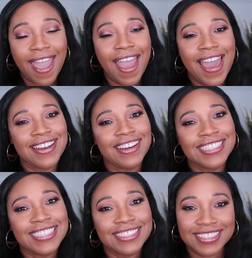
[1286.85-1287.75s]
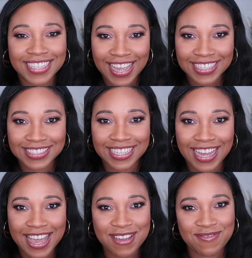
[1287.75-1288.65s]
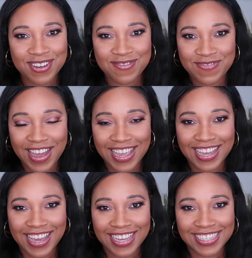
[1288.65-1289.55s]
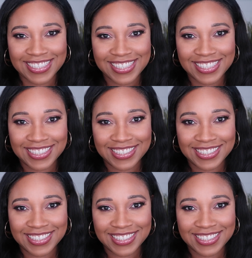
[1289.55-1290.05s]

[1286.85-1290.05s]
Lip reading: And until next time, bye guys.